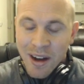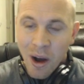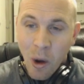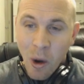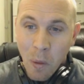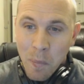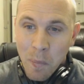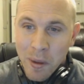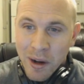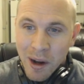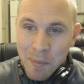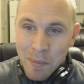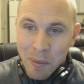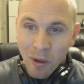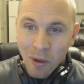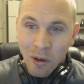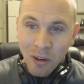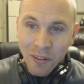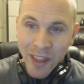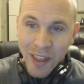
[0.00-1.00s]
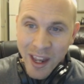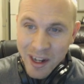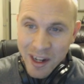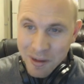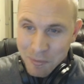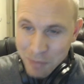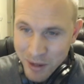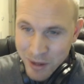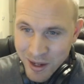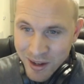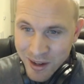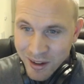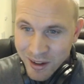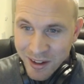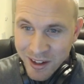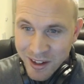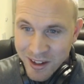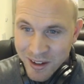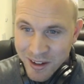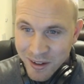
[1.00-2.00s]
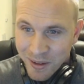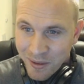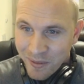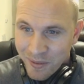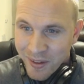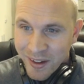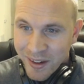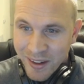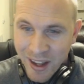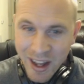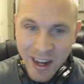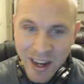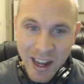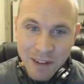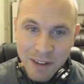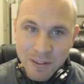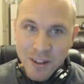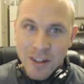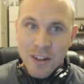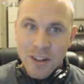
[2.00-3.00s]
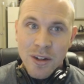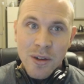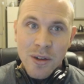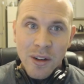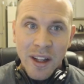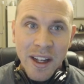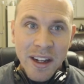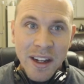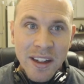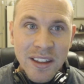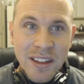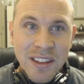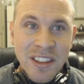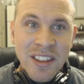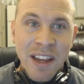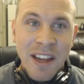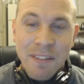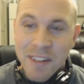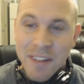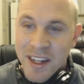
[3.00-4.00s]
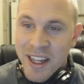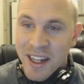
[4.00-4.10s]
open up all that MP on a hero and not have to do like 70 at